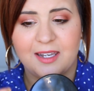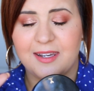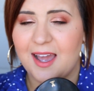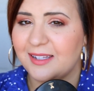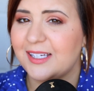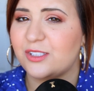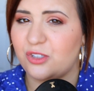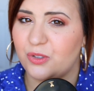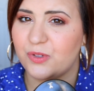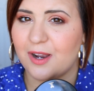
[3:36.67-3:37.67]
Not like
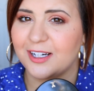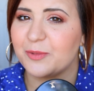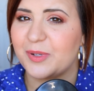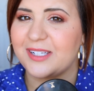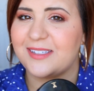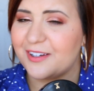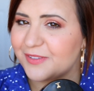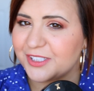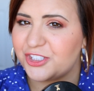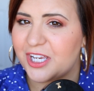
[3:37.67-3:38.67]
too dark, but it
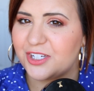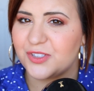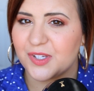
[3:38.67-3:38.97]
definitely changed